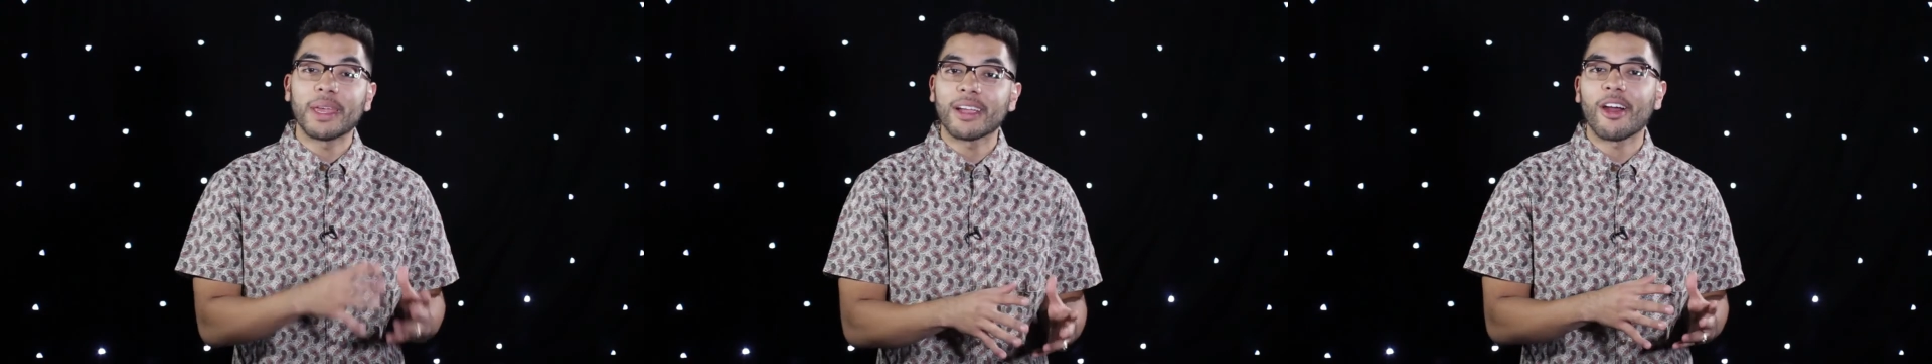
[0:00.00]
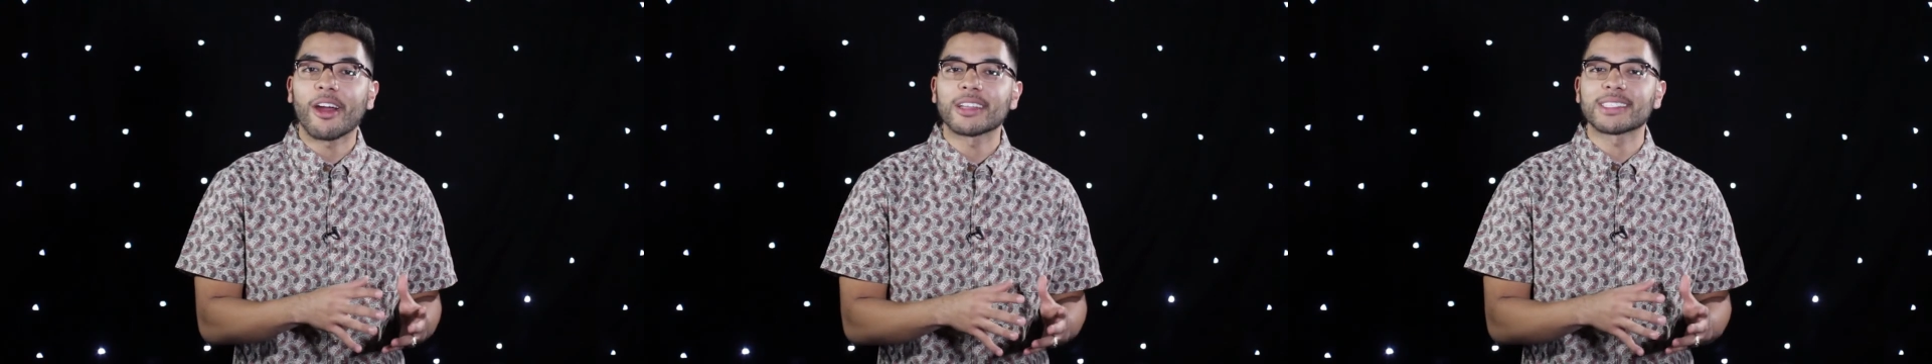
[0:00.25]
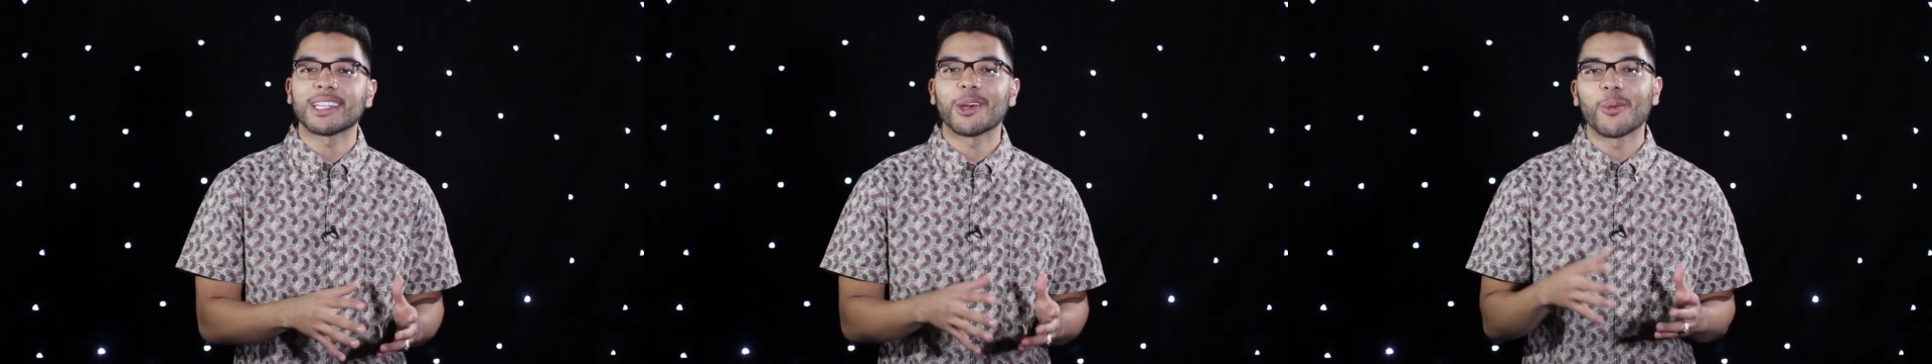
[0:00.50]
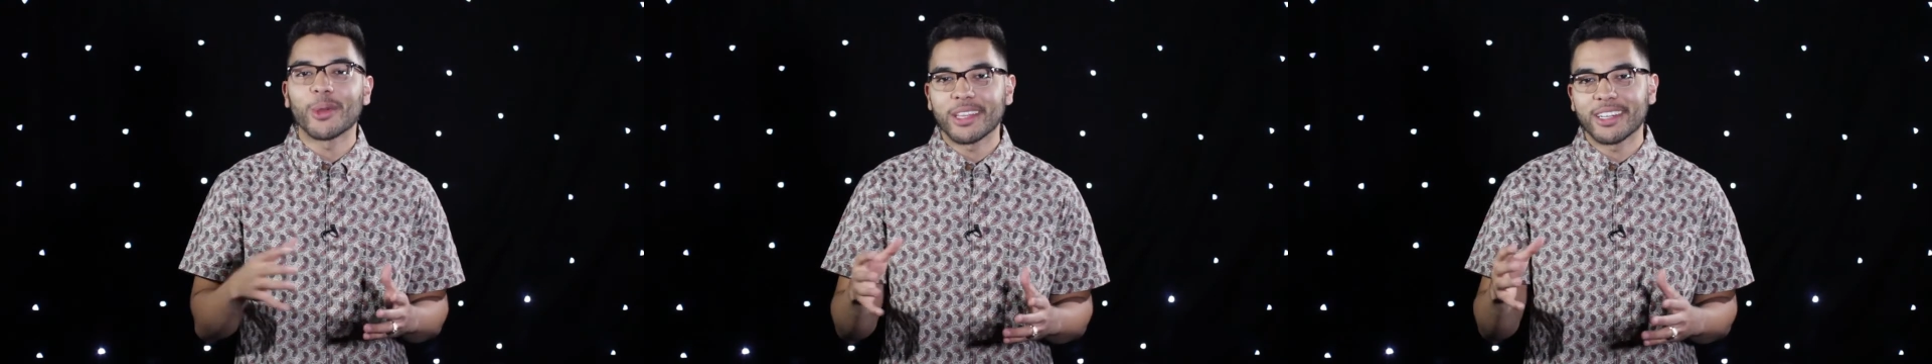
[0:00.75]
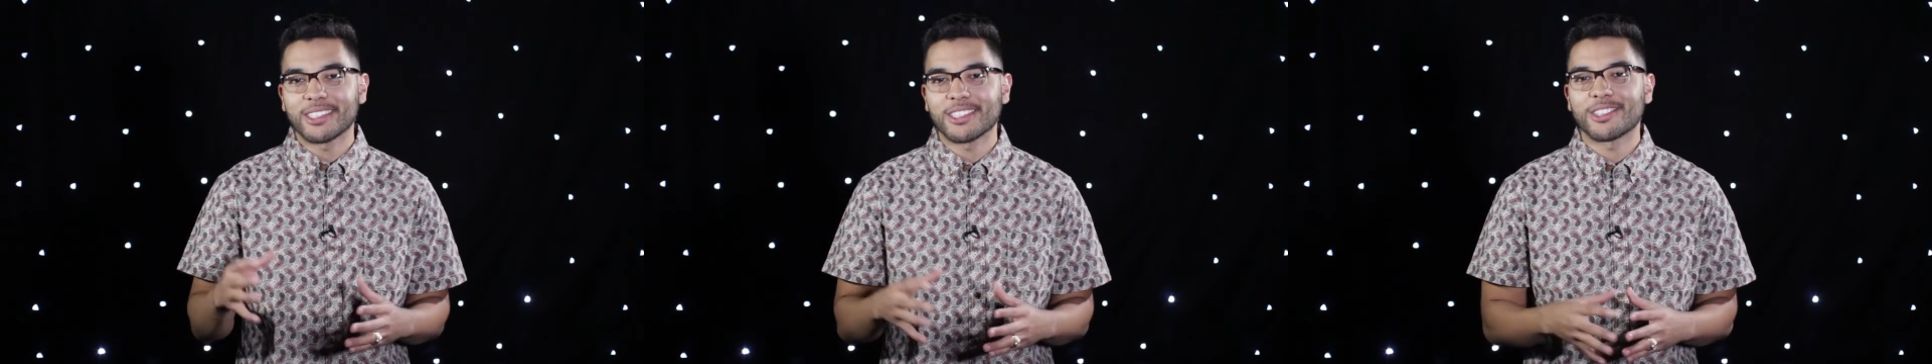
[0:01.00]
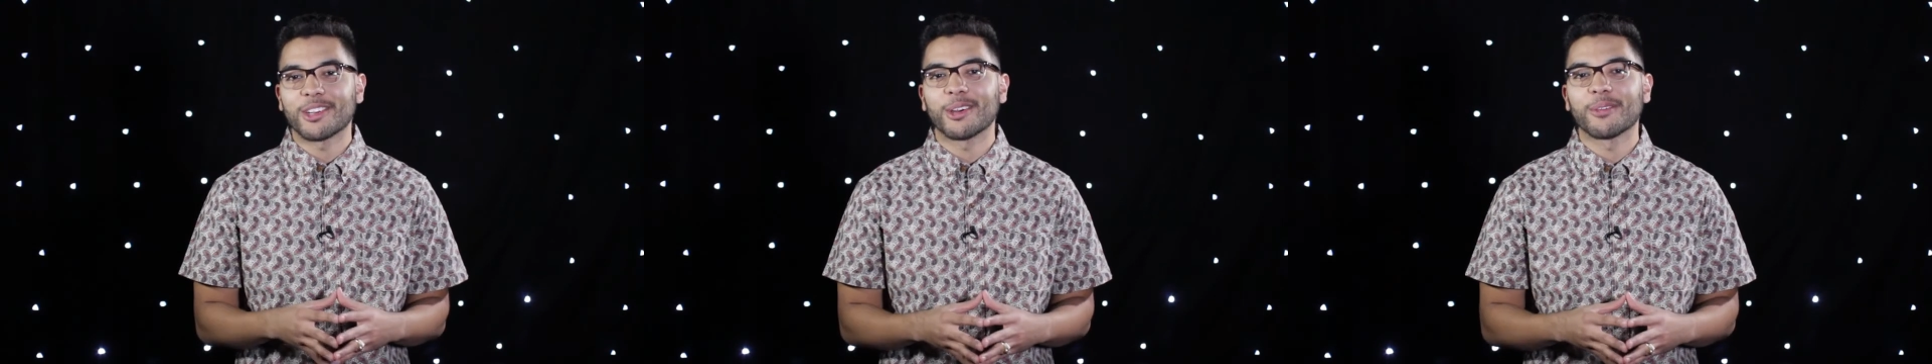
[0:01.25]
big hearts and a willingness to
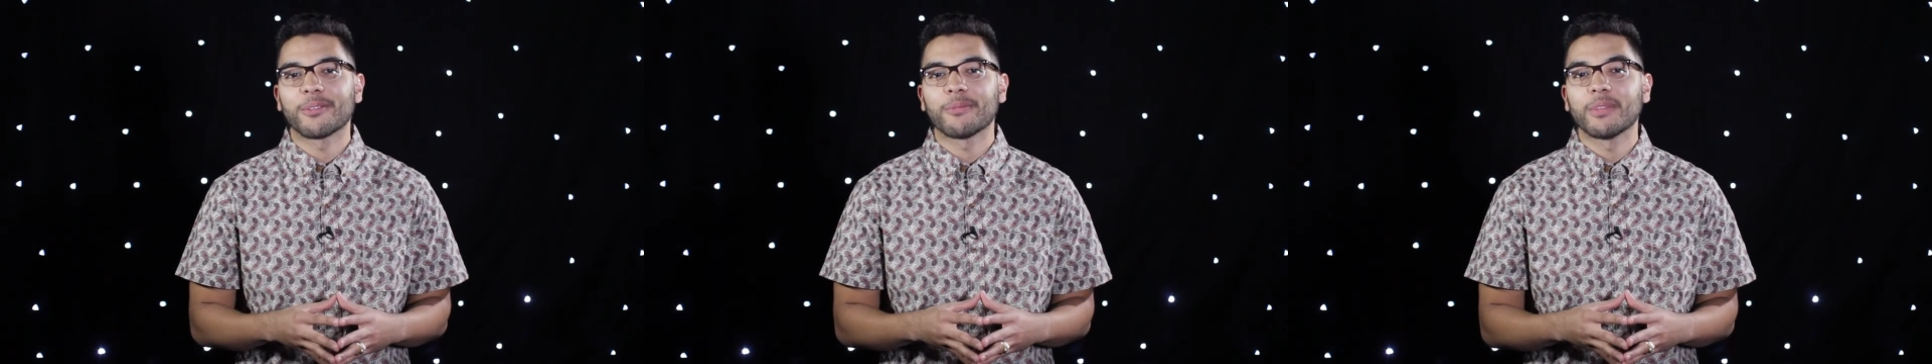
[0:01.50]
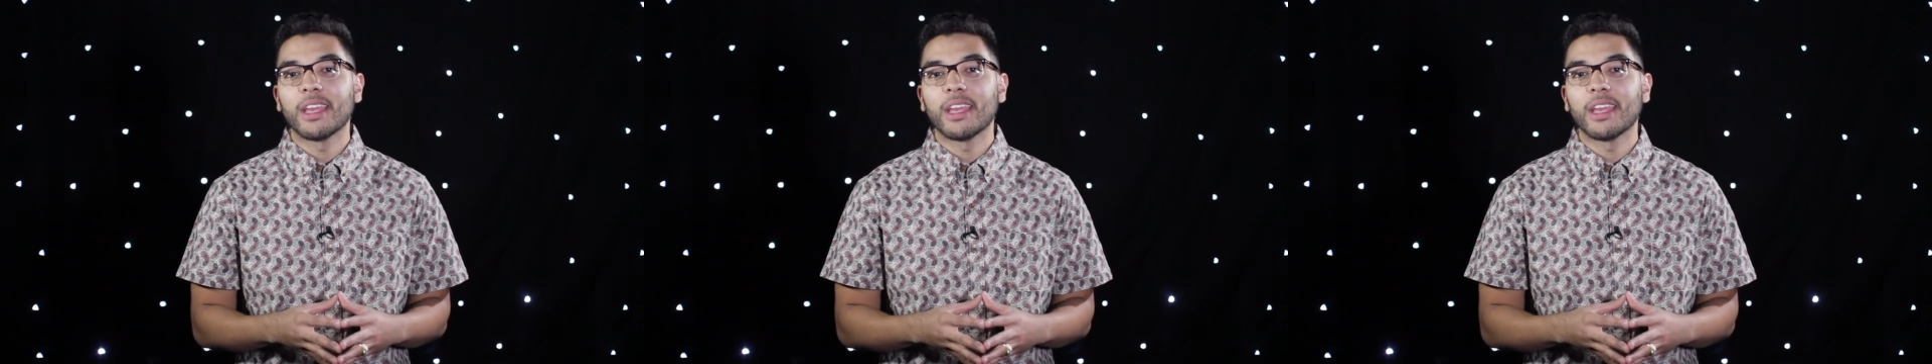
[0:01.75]
serve.